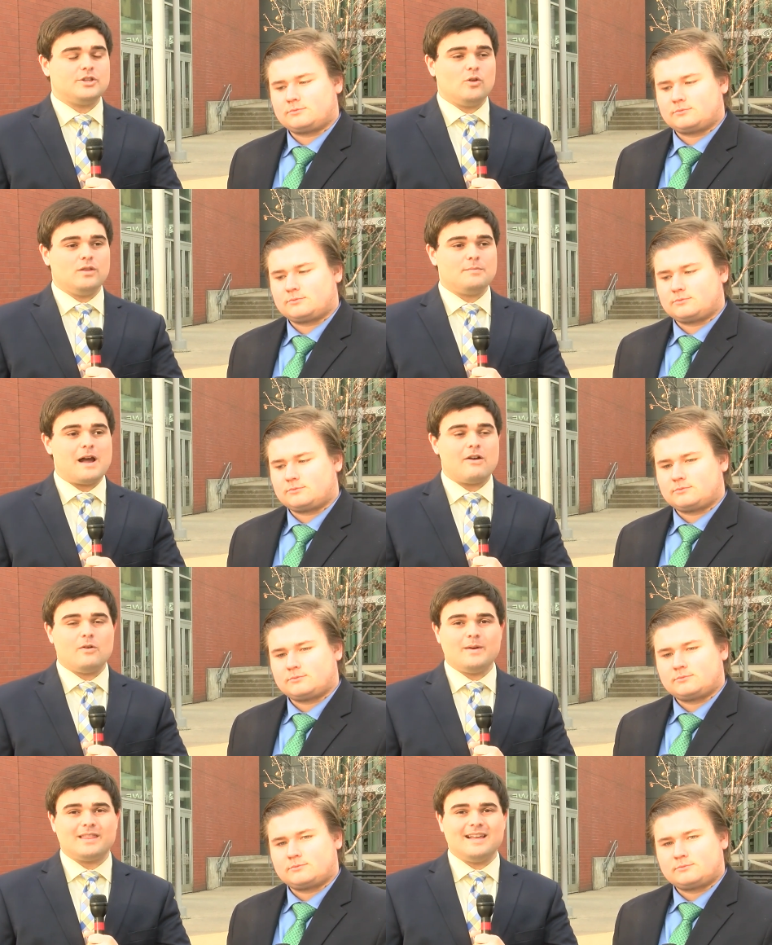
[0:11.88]
Speaker 1: the only
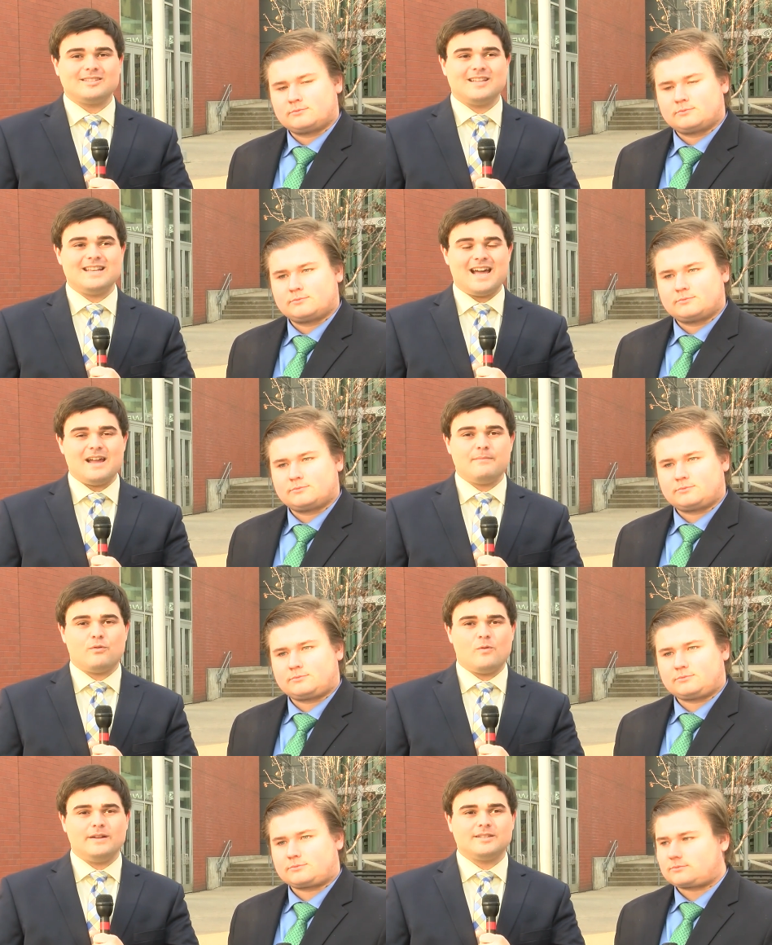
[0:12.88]
Pirate with less than nine
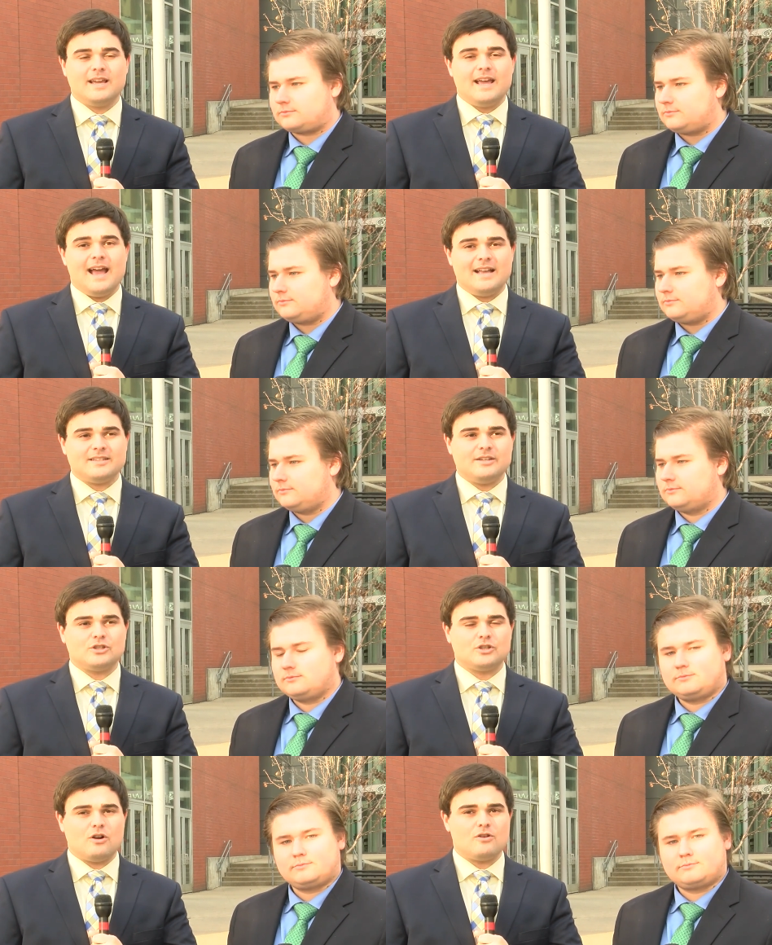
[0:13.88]
points as a
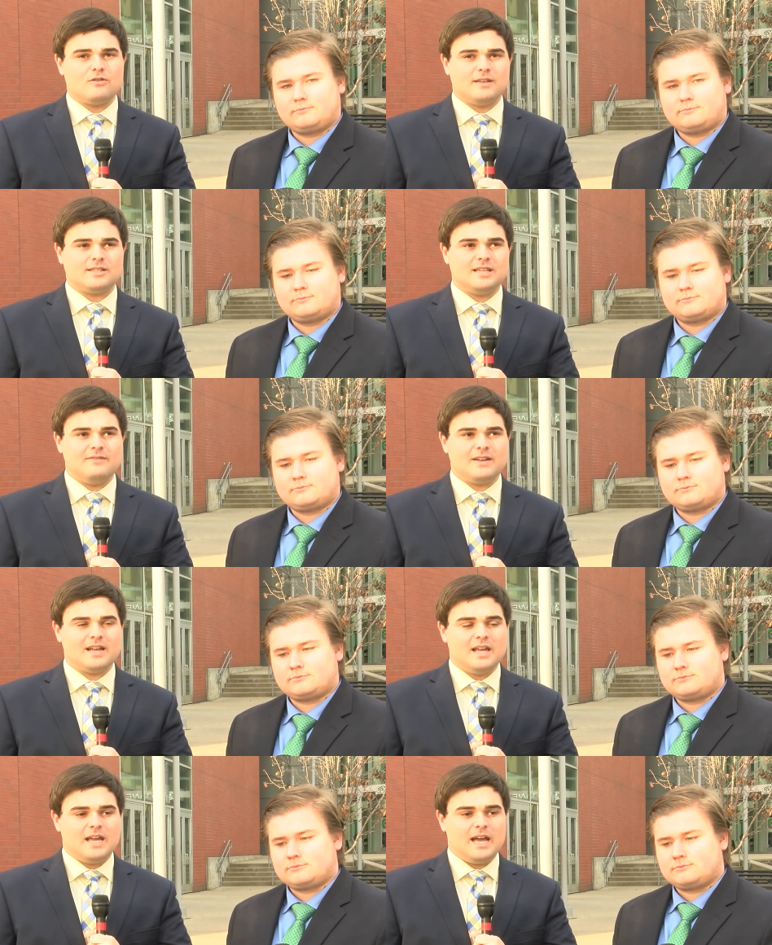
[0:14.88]
starter this evening.
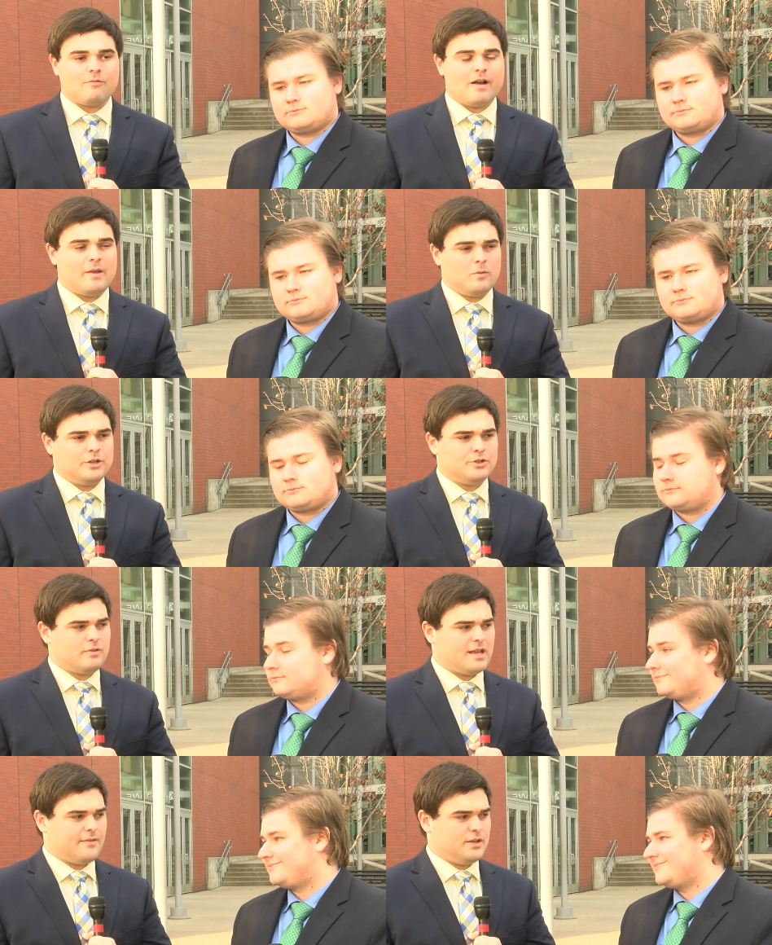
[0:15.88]
And Ryan, what did you
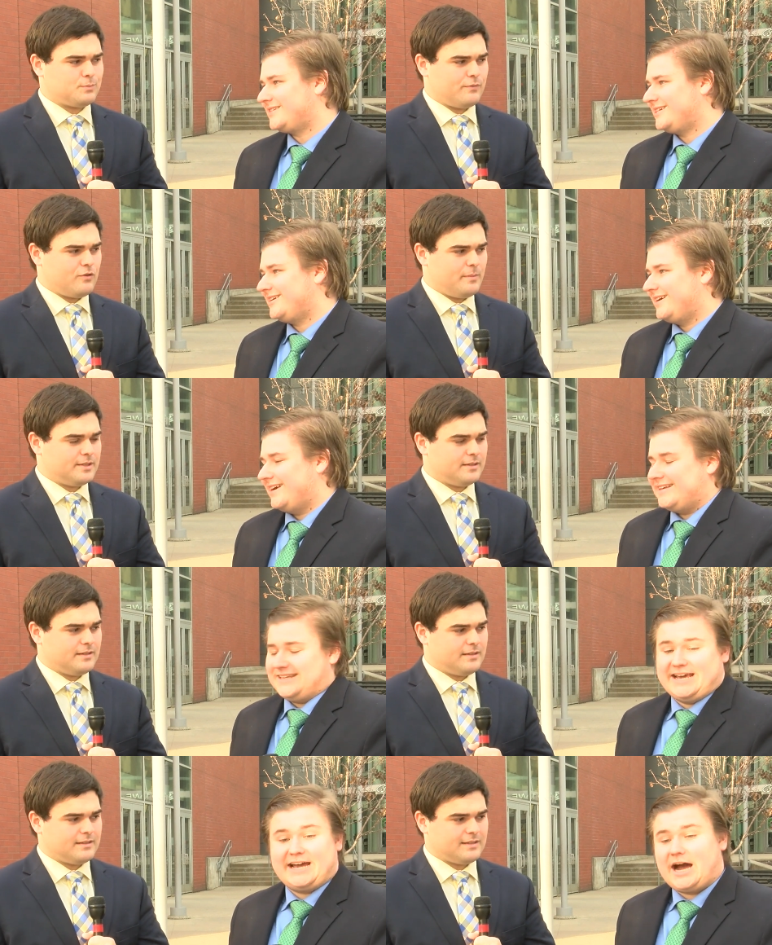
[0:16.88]
think of his performance?
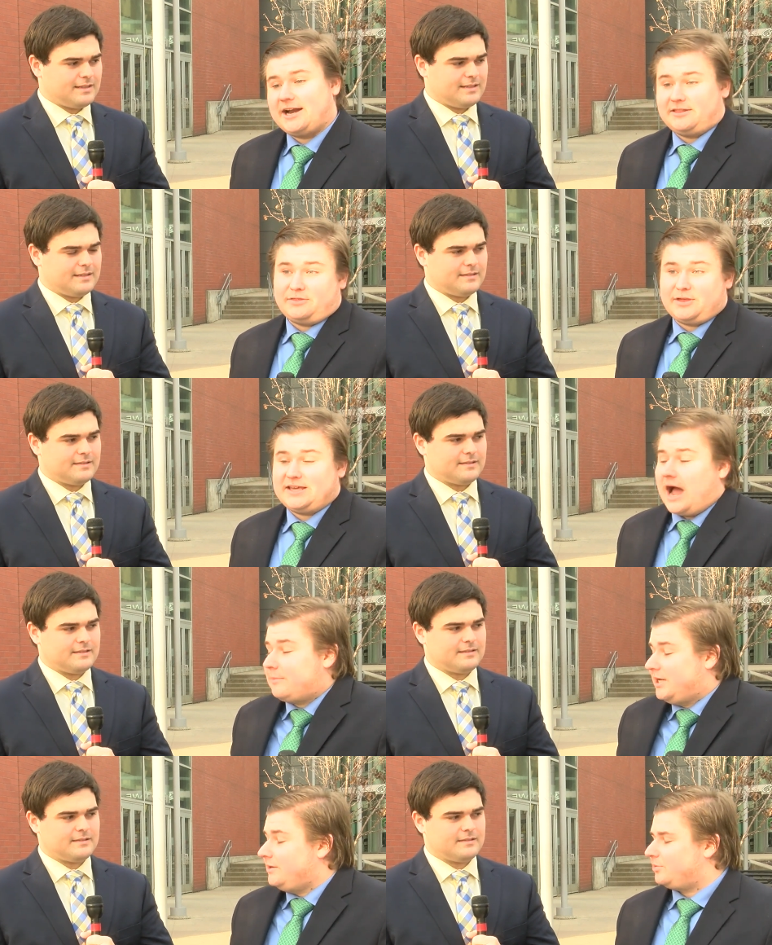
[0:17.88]
Speaker 2: Yeah, I didn't think, I
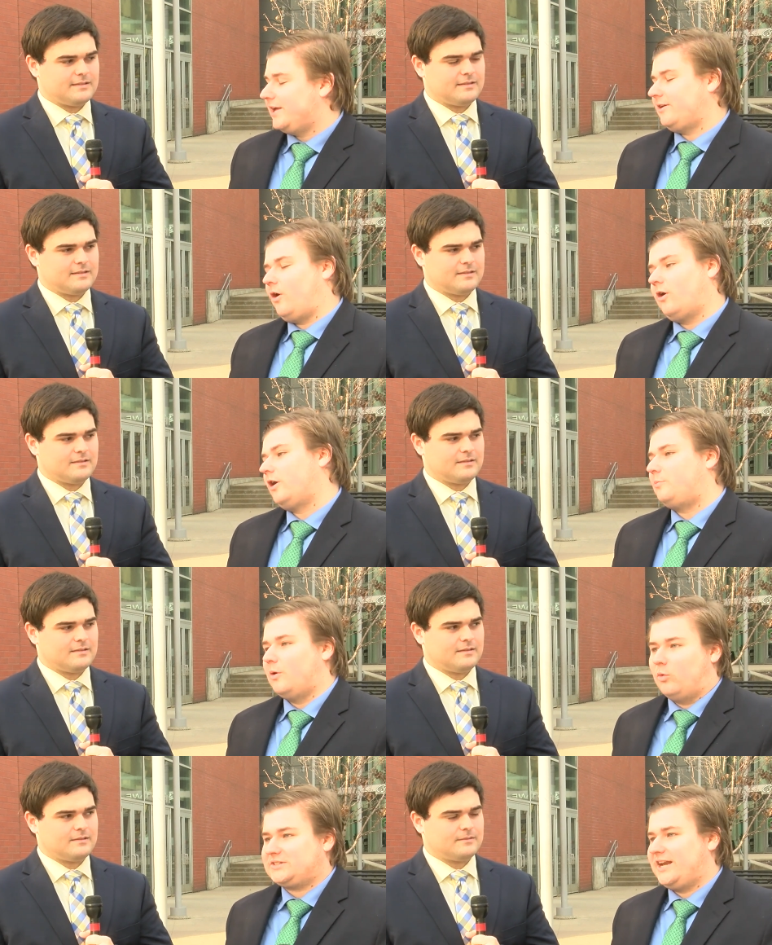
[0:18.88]
mean, he played hard
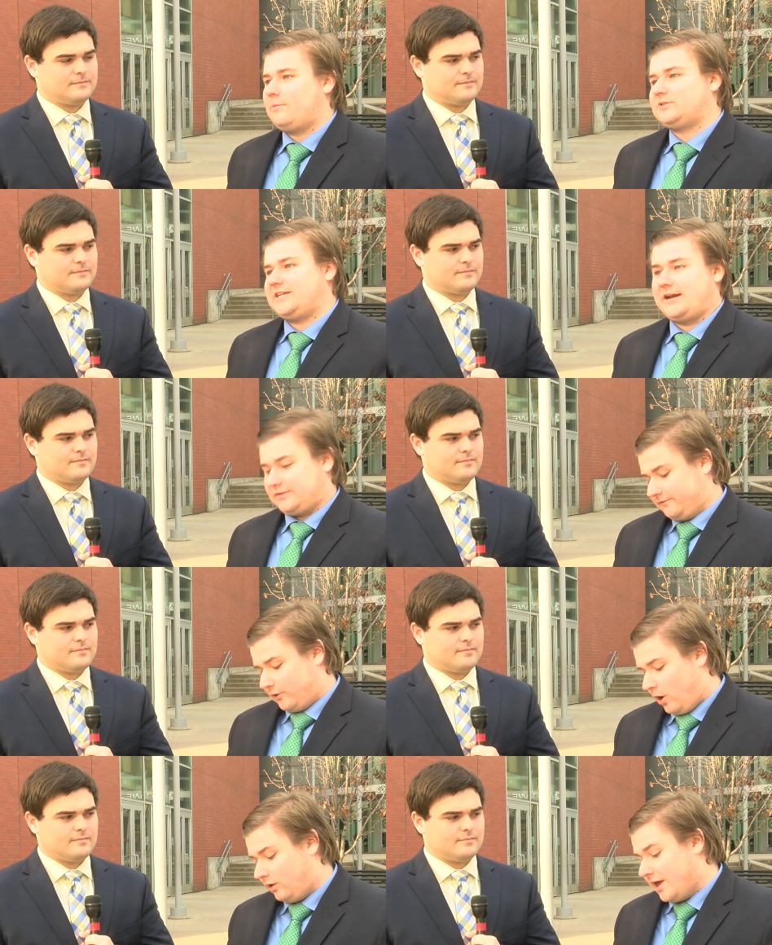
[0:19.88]
but wasn't able to get it to
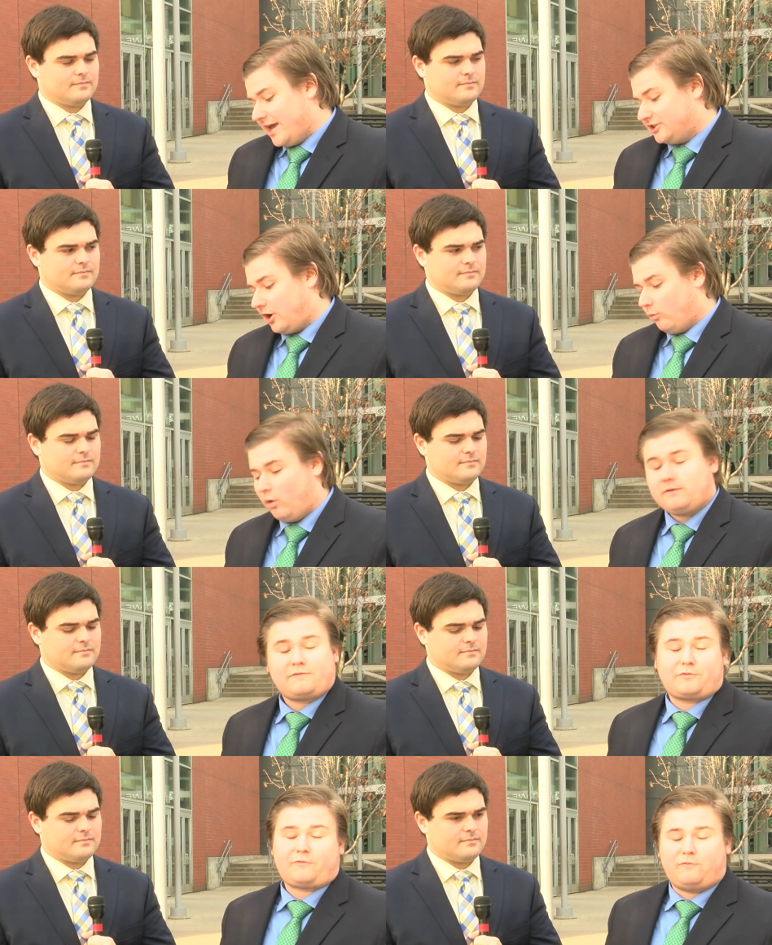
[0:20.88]
fall. He shot one
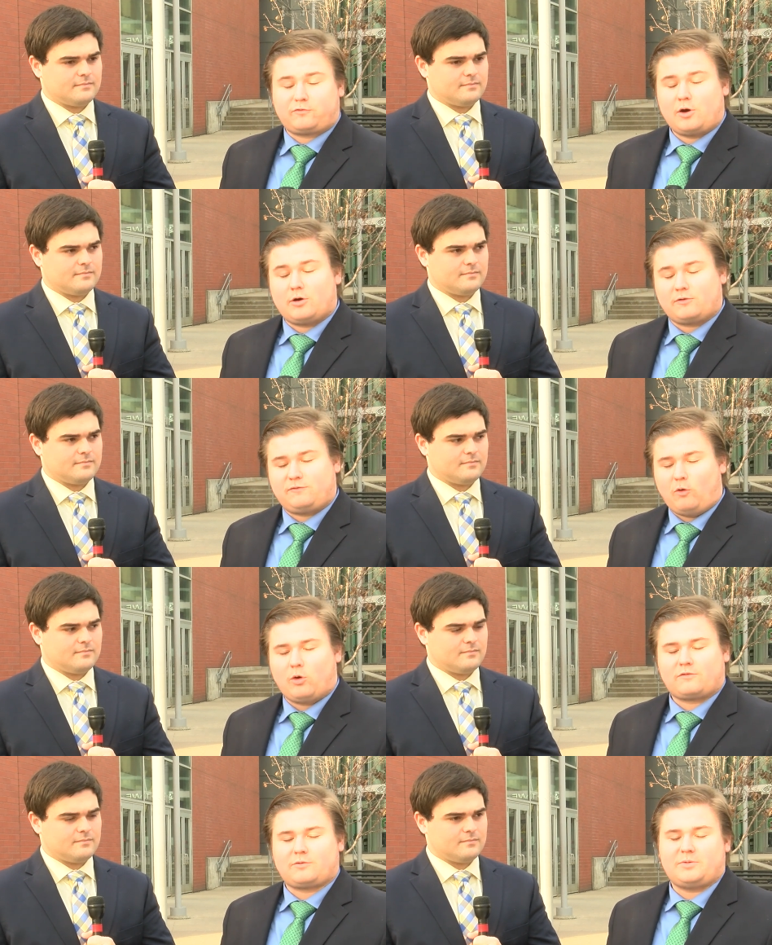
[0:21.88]
for
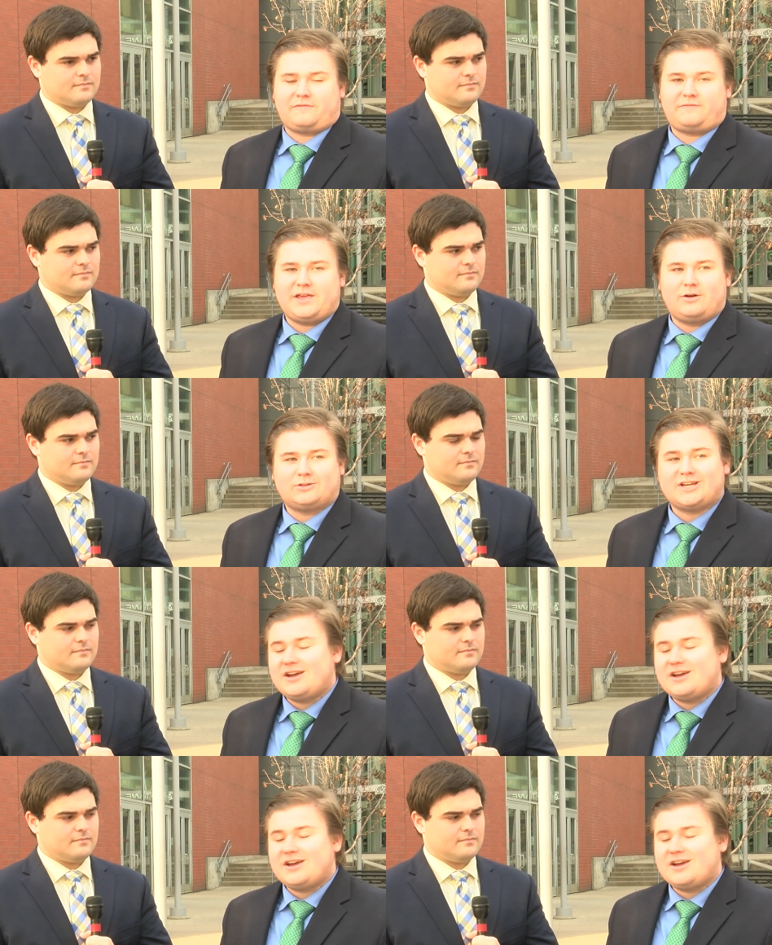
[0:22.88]
four from the field,